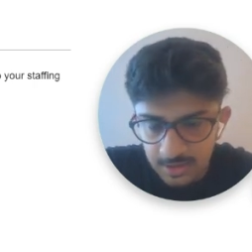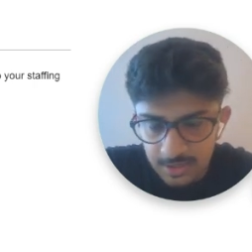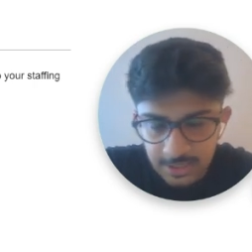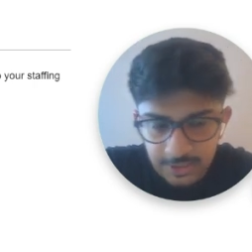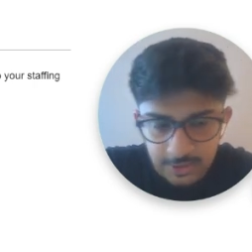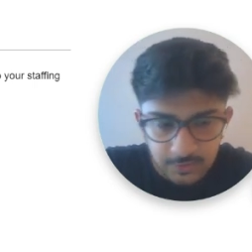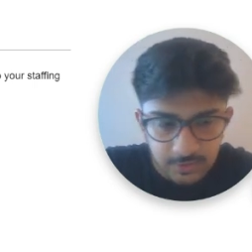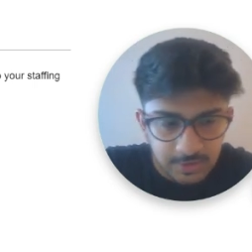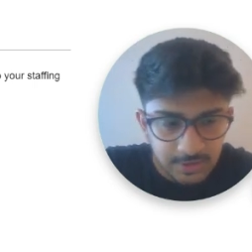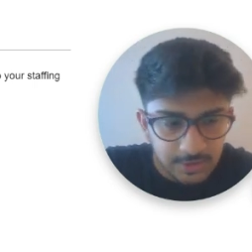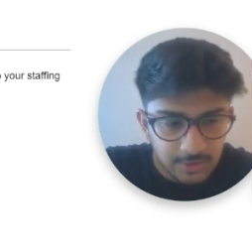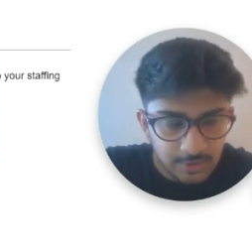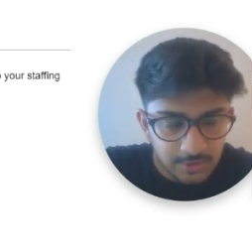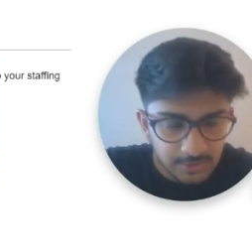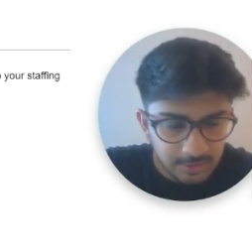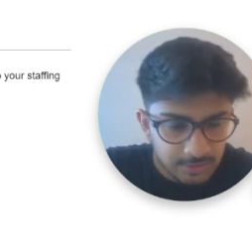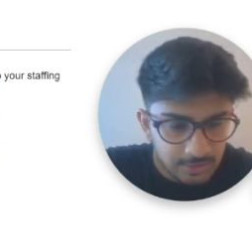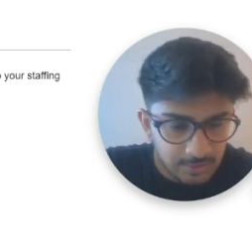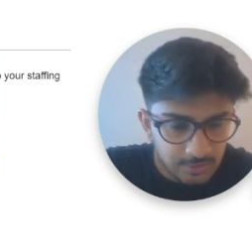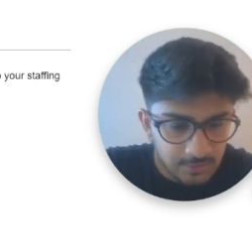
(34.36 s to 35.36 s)
let you in
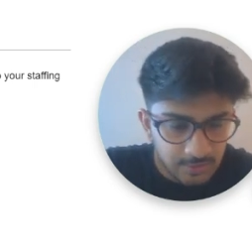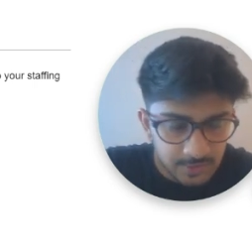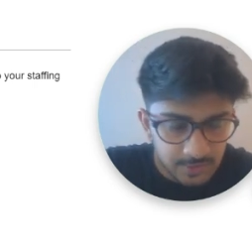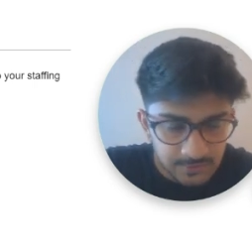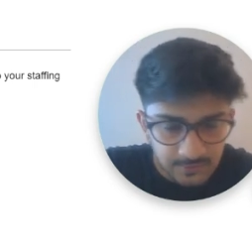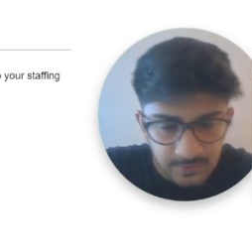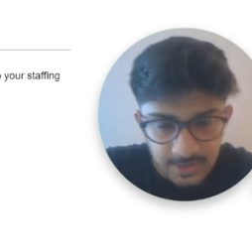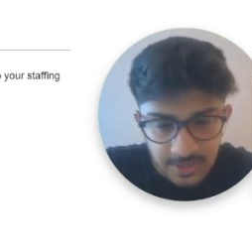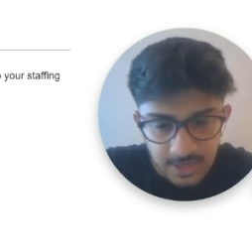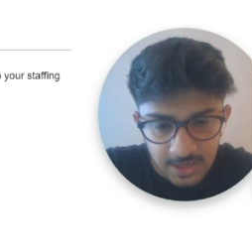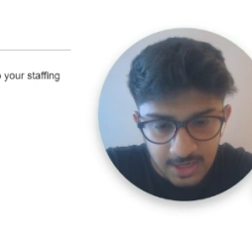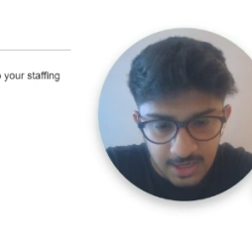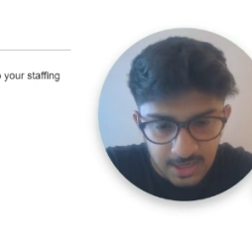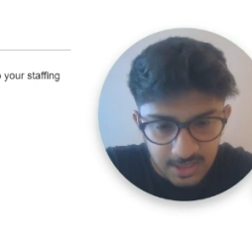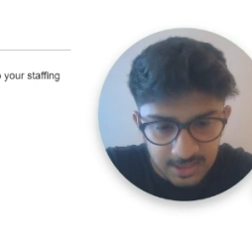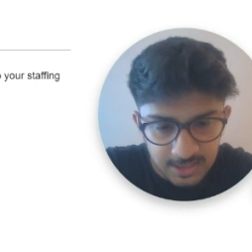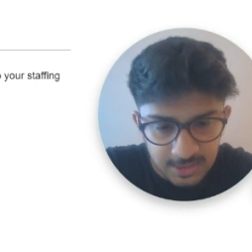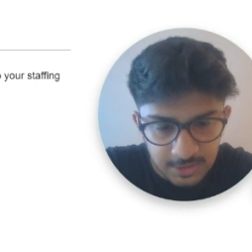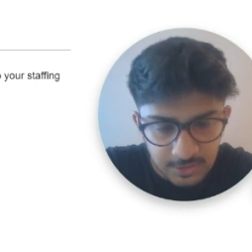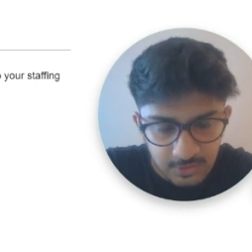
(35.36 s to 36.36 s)
on what we are
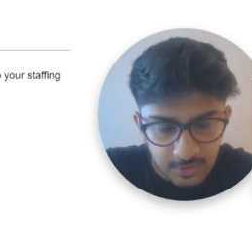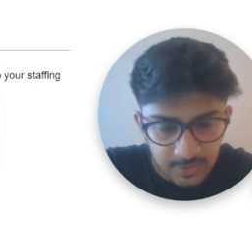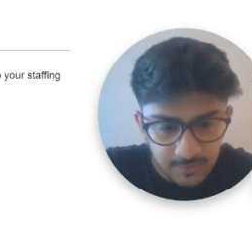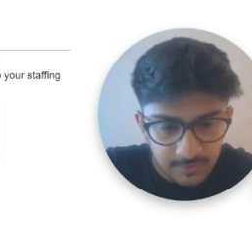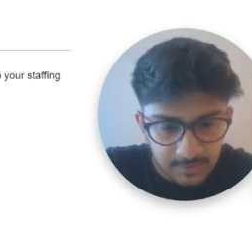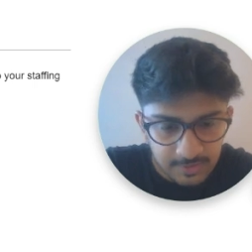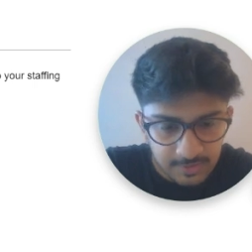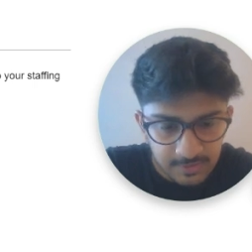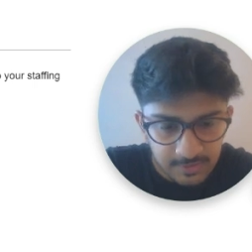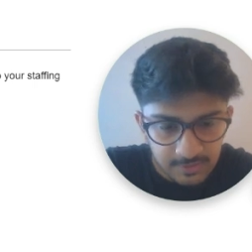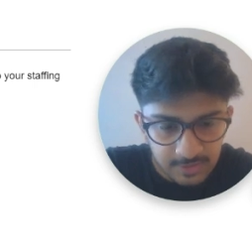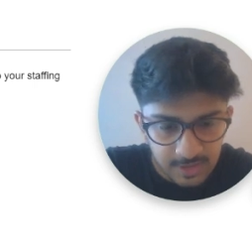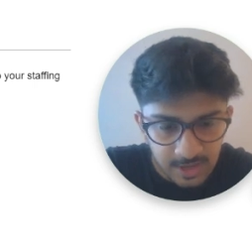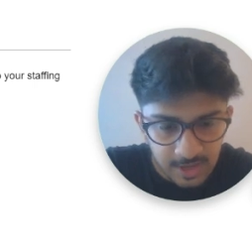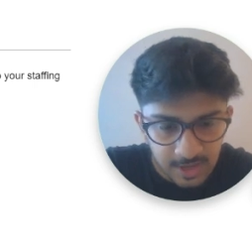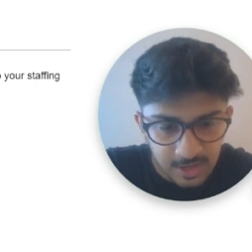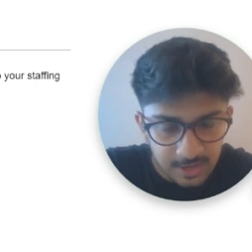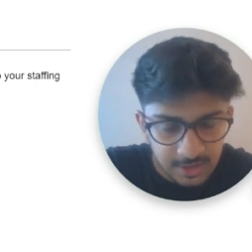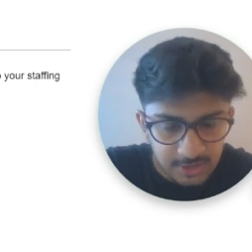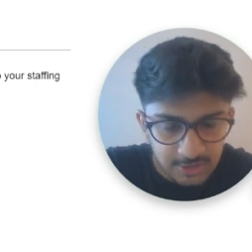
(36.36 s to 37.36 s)
currently doing
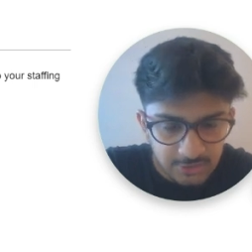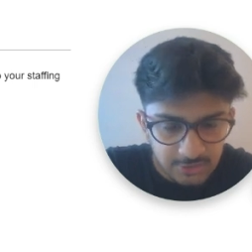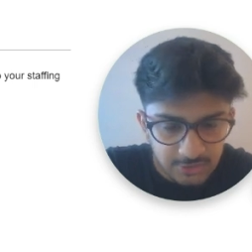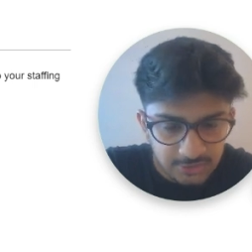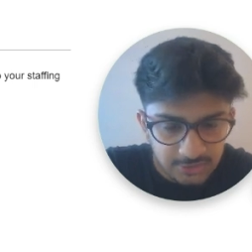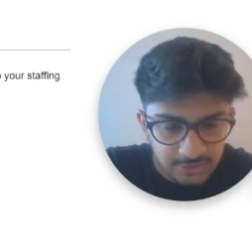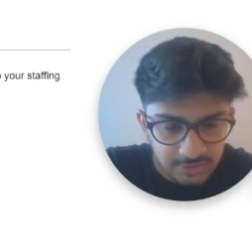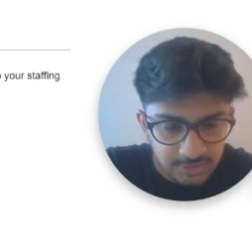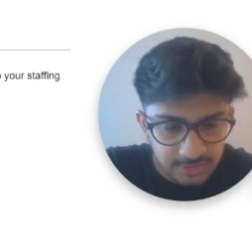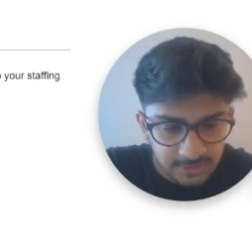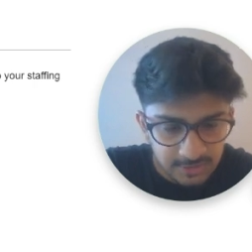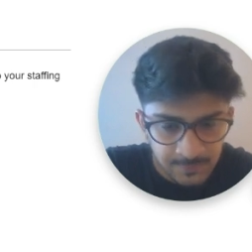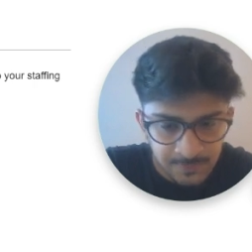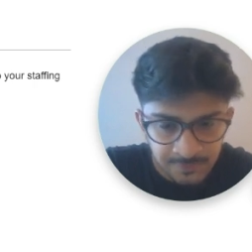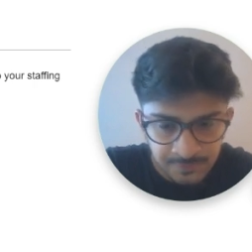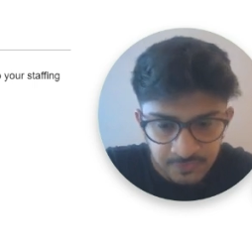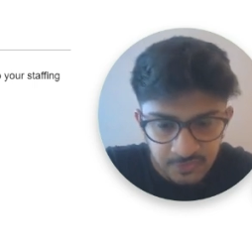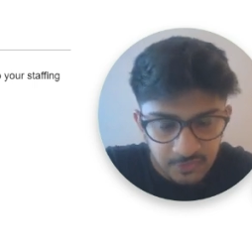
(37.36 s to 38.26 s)
within our agency